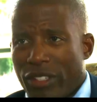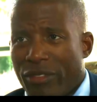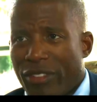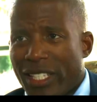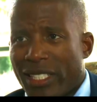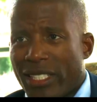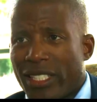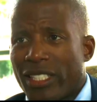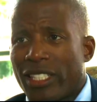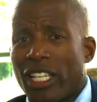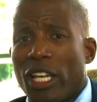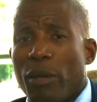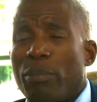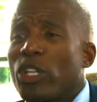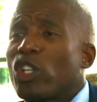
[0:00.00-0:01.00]
investors,
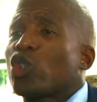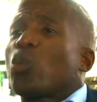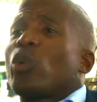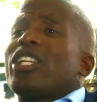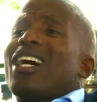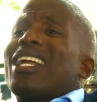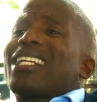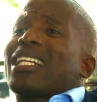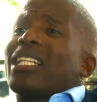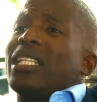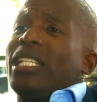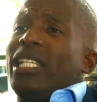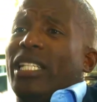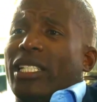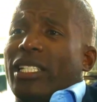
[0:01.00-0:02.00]
because we're not
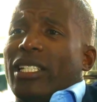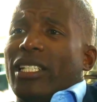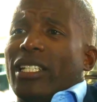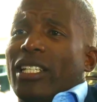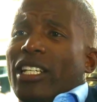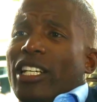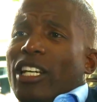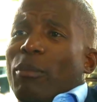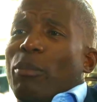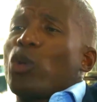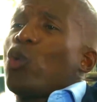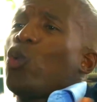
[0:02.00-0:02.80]
clean. But